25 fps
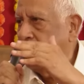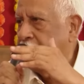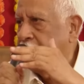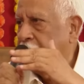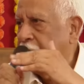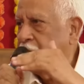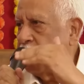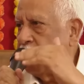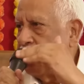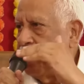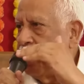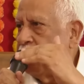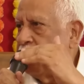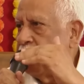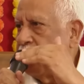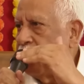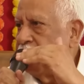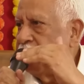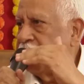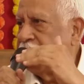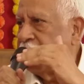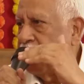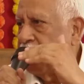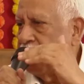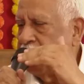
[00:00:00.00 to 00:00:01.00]
by
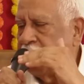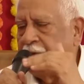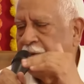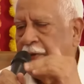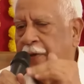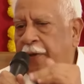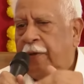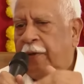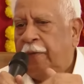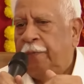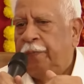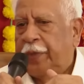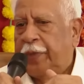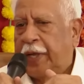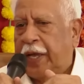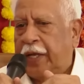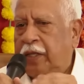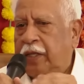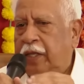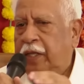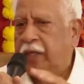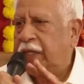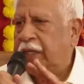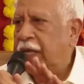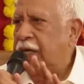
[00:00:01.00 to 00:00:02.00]
2025, I
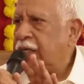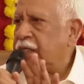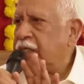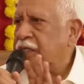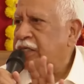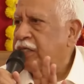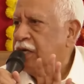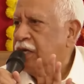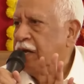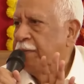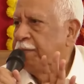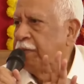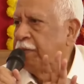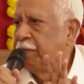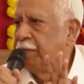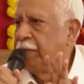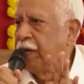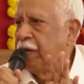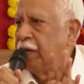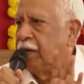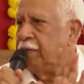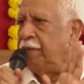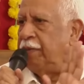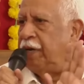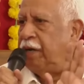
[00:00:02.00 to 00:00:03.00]
think that has slipped
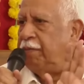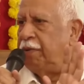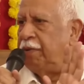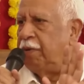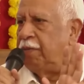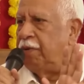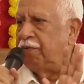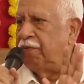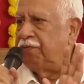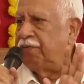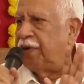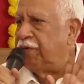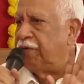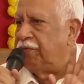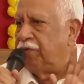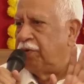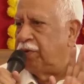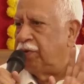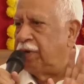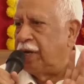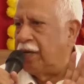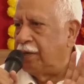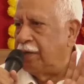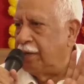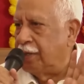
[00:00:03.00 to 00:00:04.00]
by a minimum of 5 to
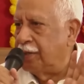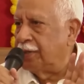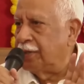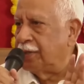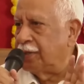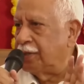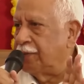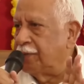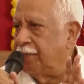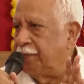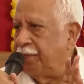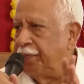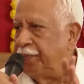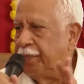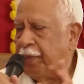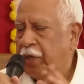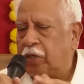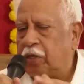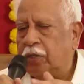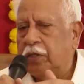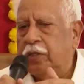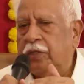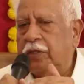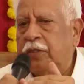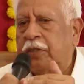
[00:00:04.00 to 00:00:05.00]
10 years
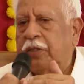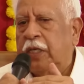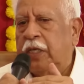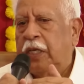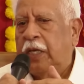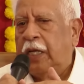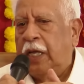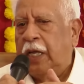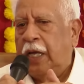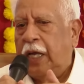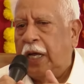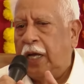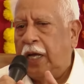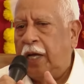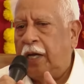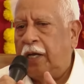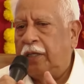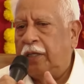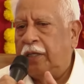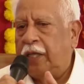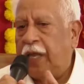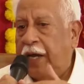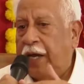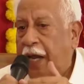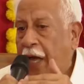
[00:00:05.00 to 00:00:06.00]
because
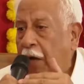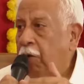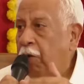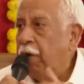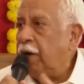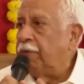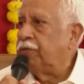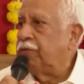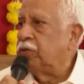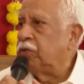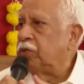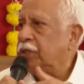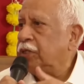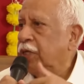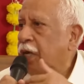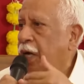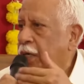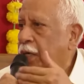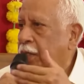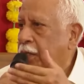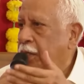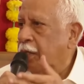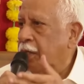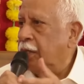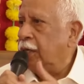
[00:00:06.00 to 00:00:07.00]
they now have to
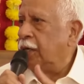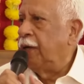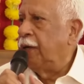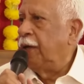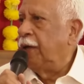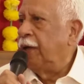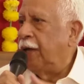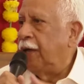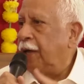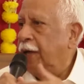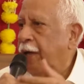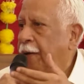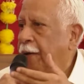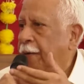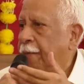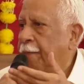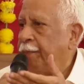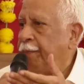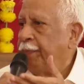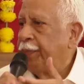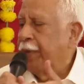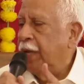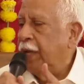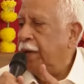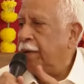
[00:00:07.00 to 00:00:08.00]
start
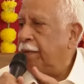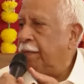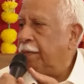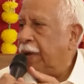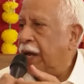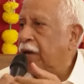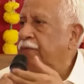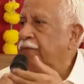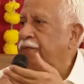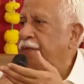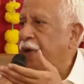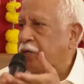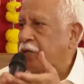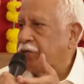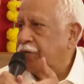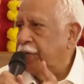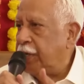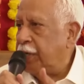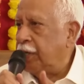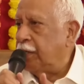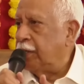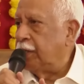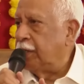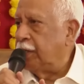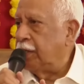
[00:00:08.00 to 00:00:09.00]

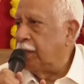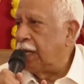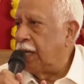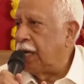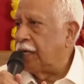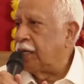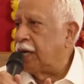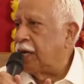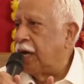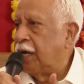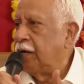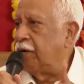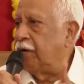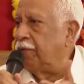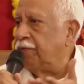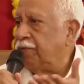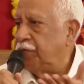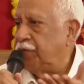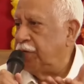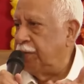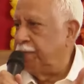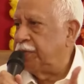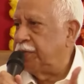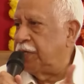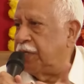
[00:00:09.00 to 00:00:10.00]
manufacturing that kind of
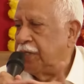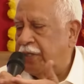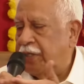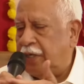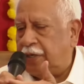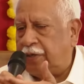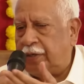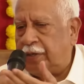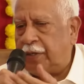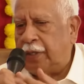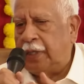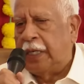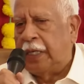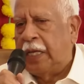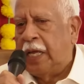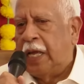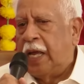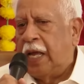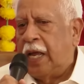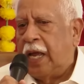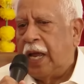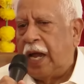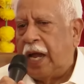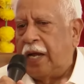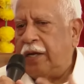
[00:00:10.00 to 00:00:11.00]
chips, etc.
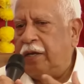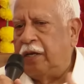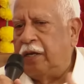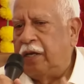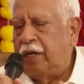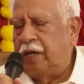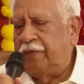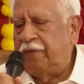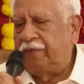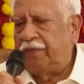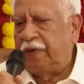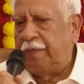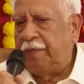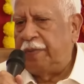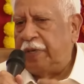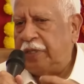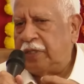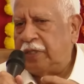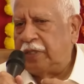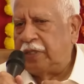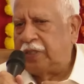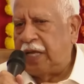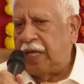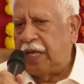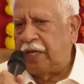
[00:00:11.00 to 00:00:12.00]
And here, if I may
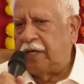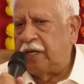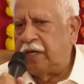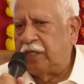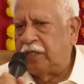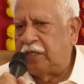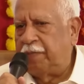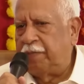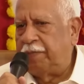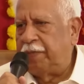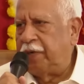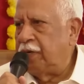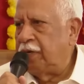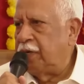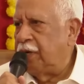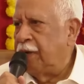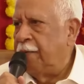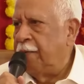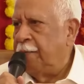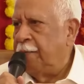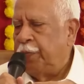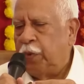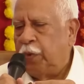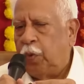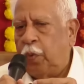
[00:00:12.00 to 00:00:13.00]
just digress a bit,
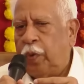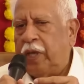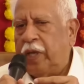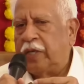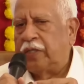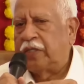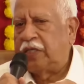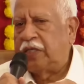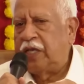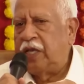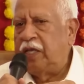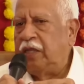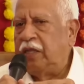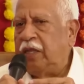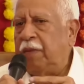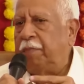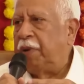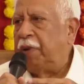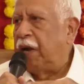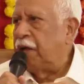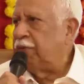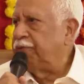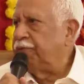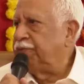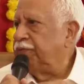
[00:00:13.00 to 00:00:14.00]
we are seeing the
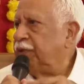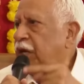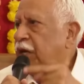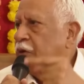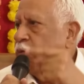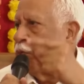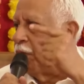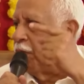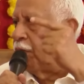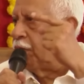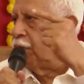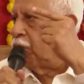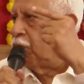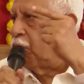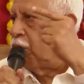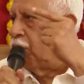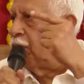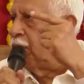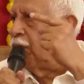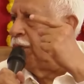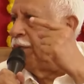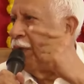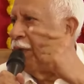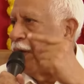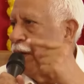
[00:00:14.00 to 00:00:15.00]
bluff that worked
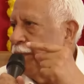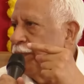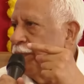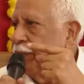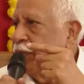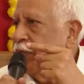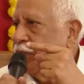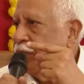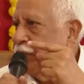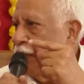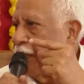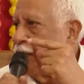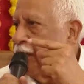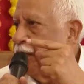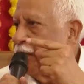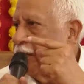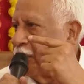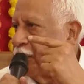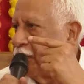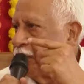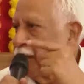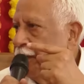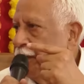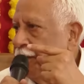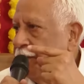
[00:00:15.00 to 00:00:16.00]
all the way up in the Chinese
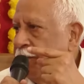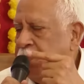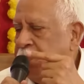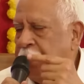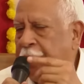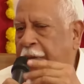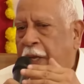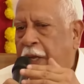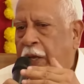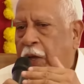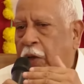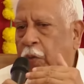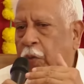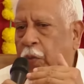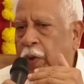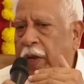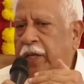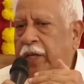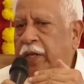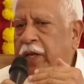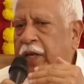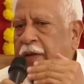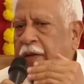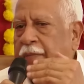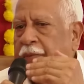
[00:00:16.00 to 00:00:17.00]
system.
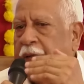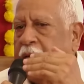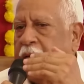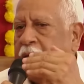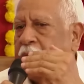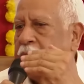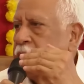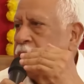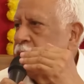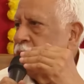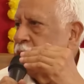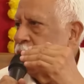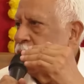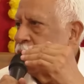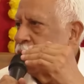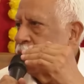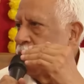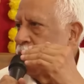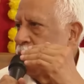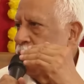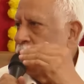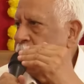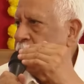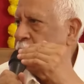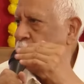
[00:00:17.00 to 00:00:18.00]
When the Americans
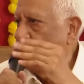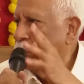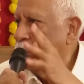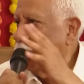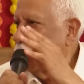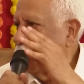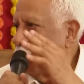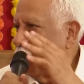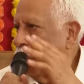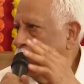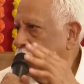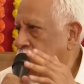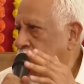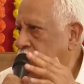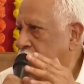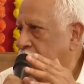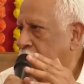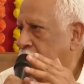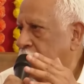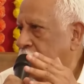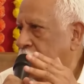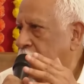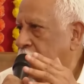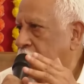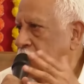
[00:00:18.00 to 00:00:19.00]
imposed
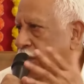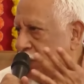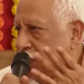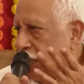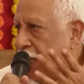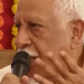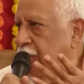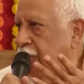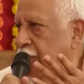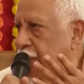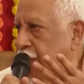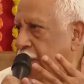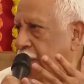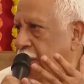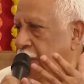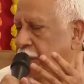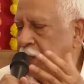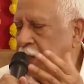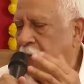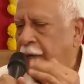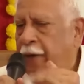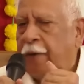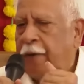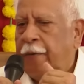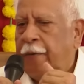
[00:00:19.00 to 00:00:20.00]
those sanctions,